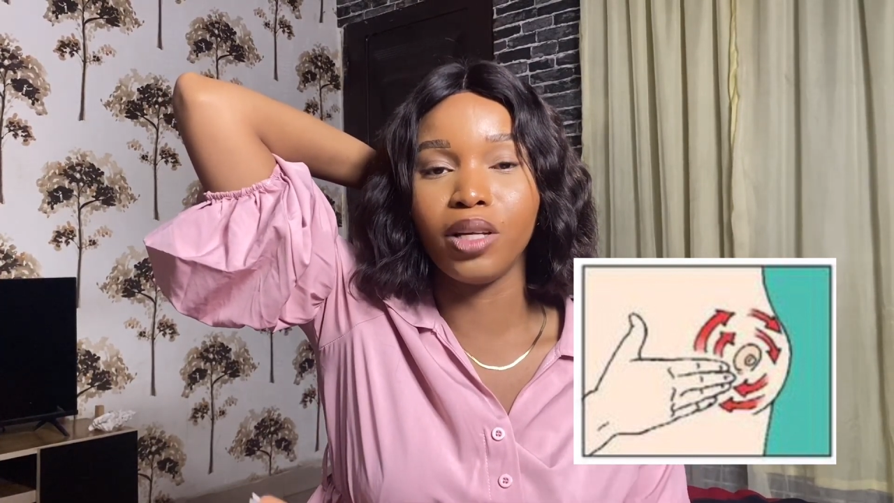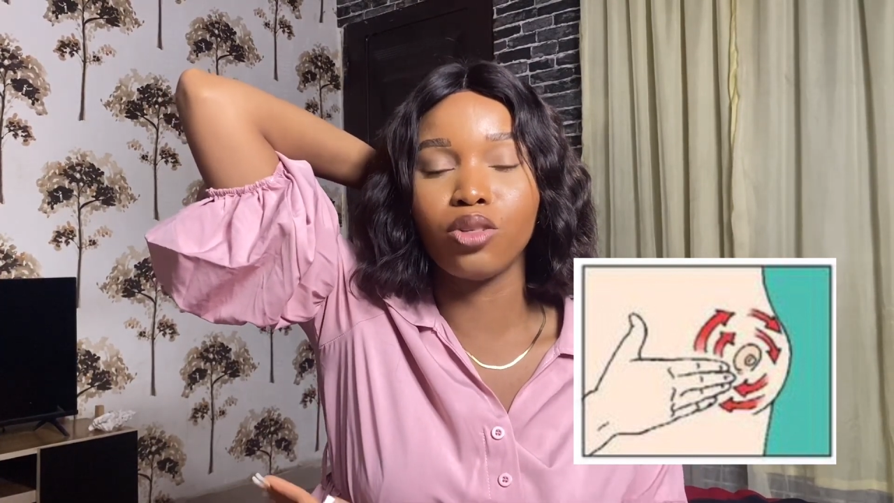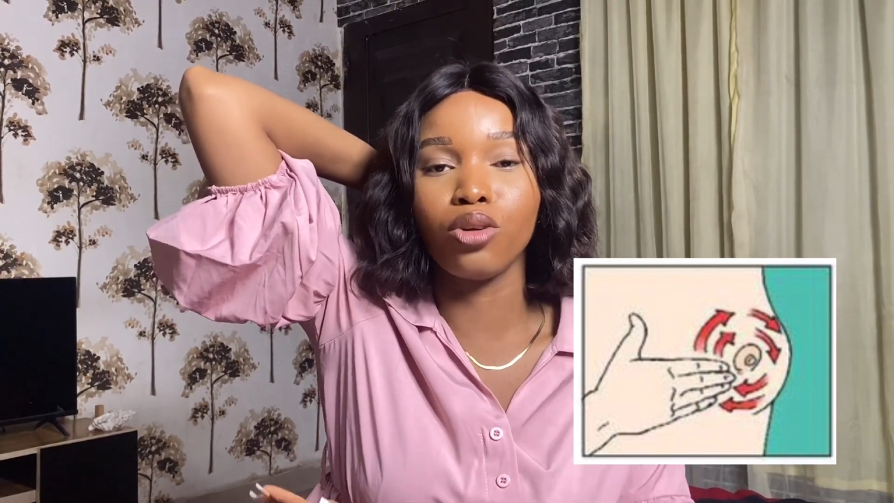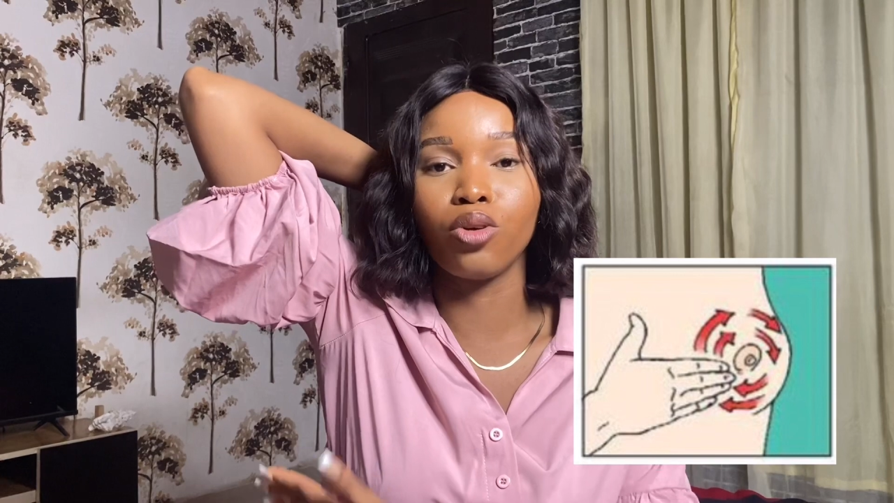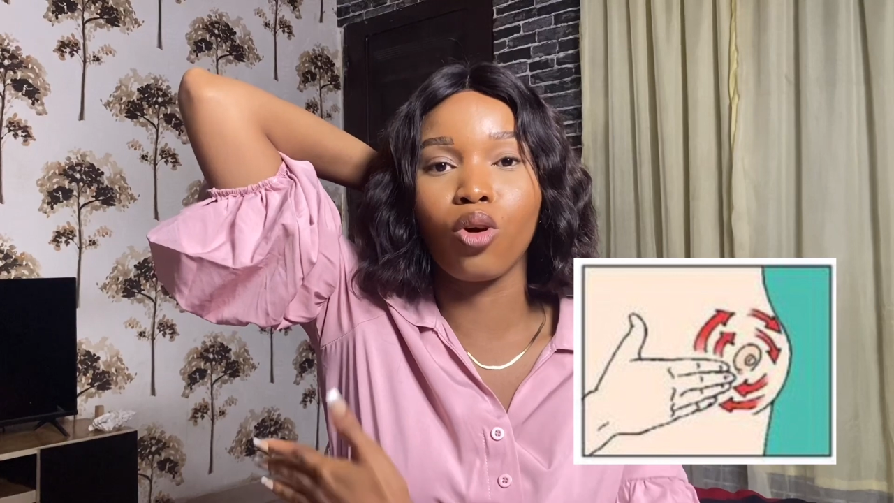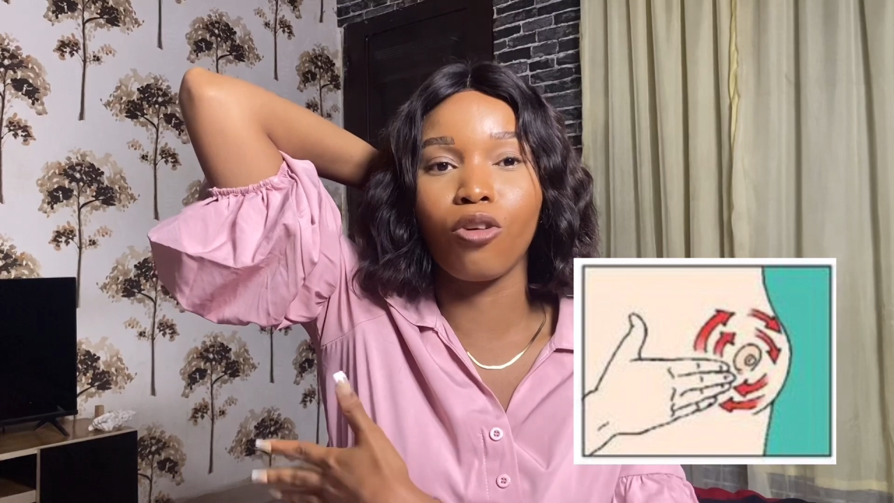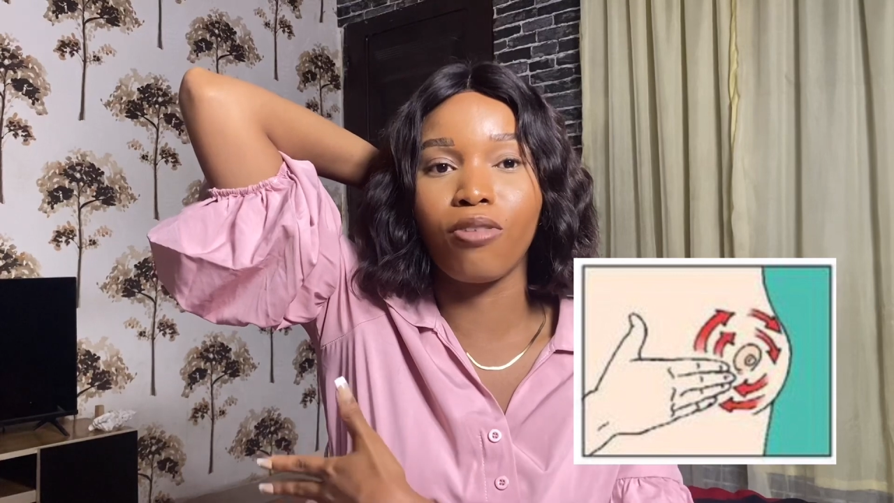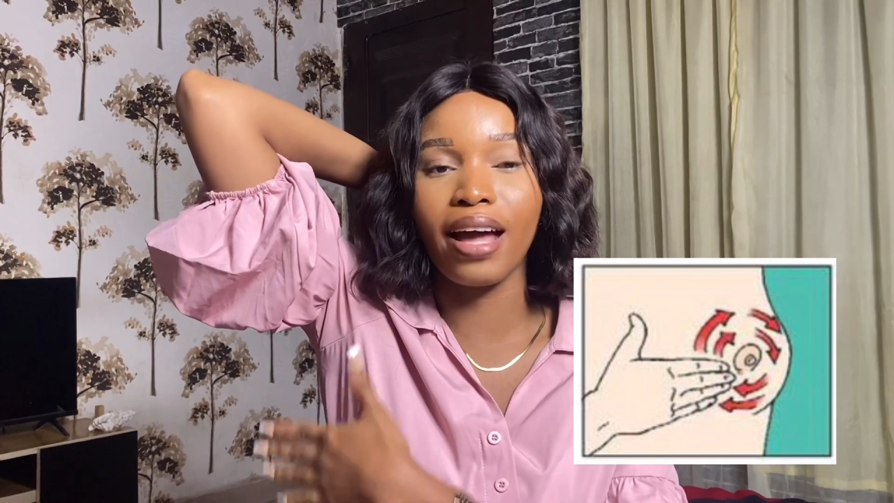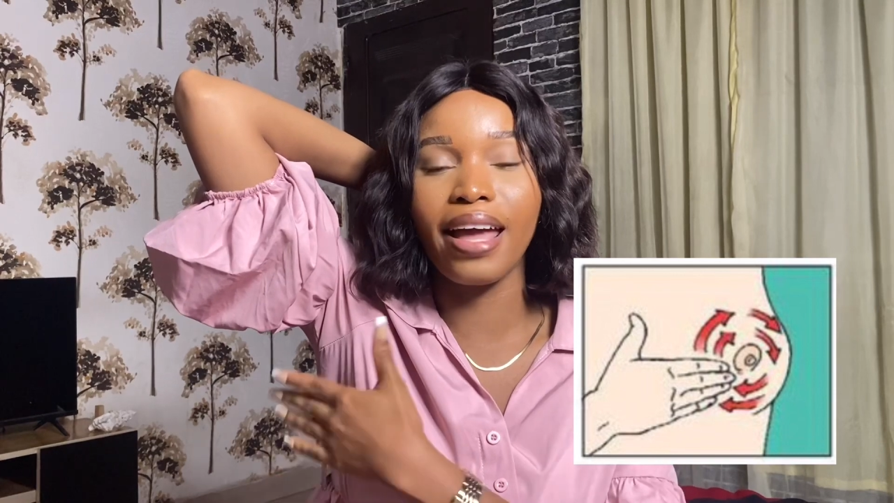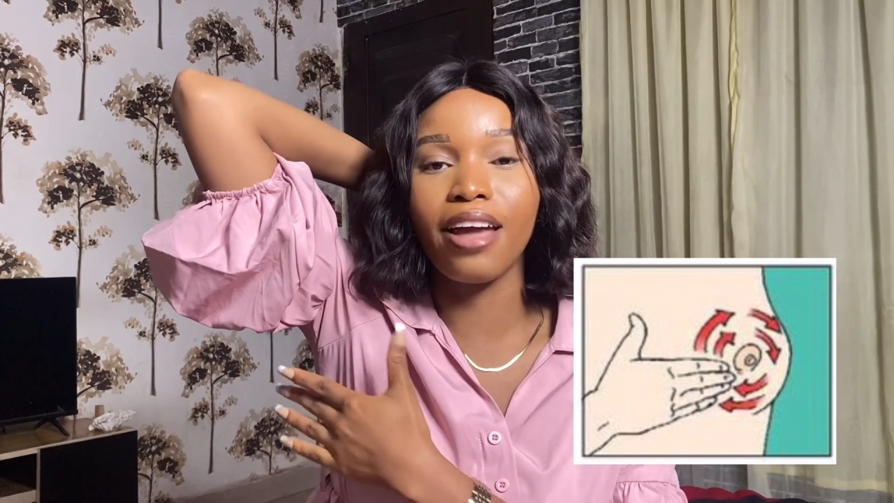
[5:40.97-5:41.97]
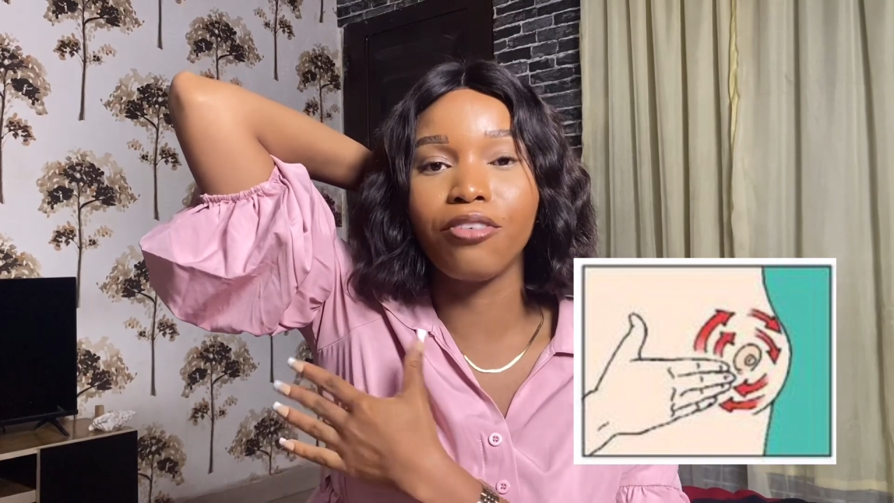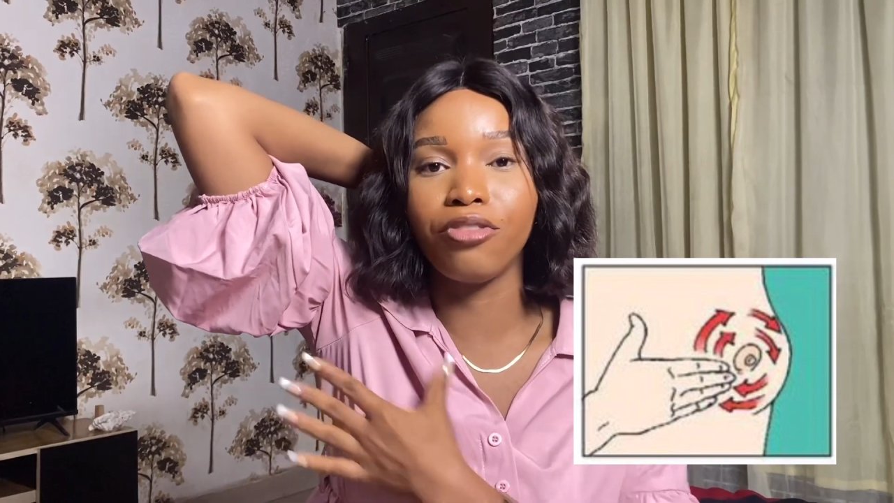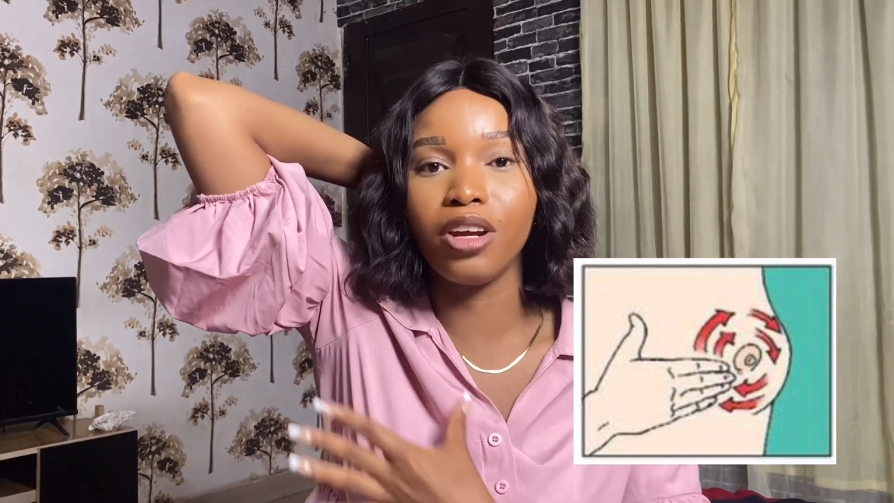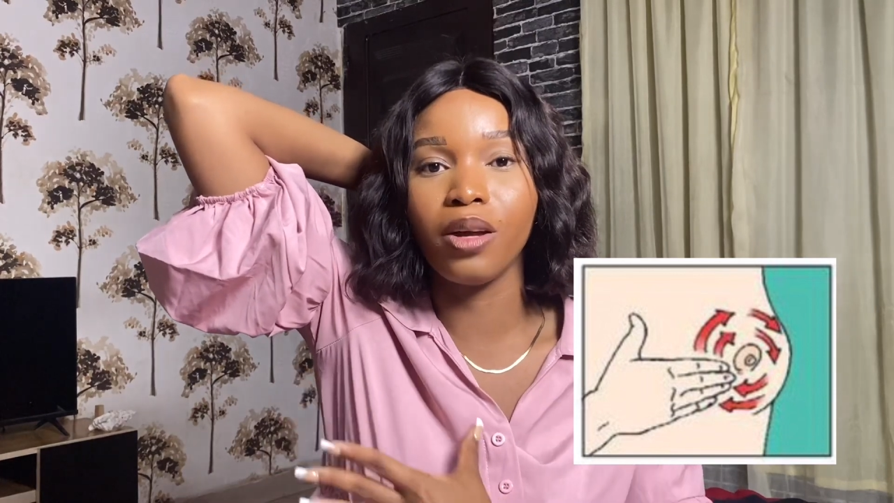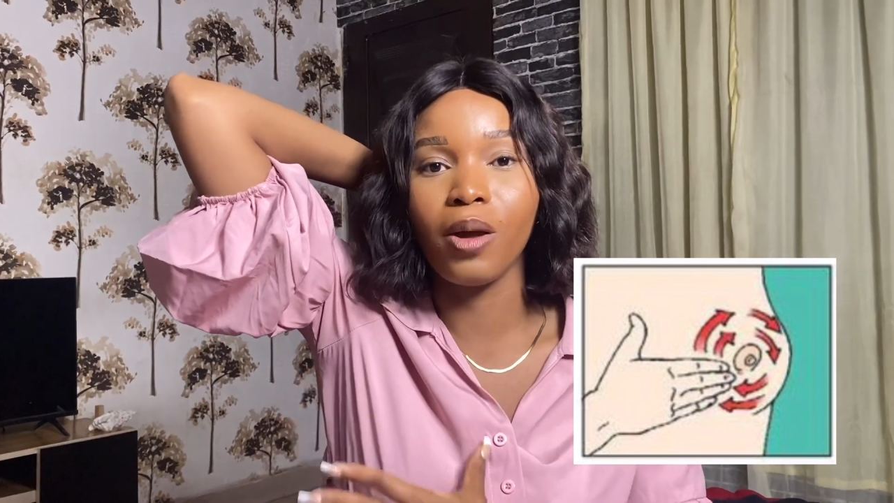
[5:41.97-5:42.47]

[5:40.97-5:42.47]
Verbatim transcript: make sure you cover every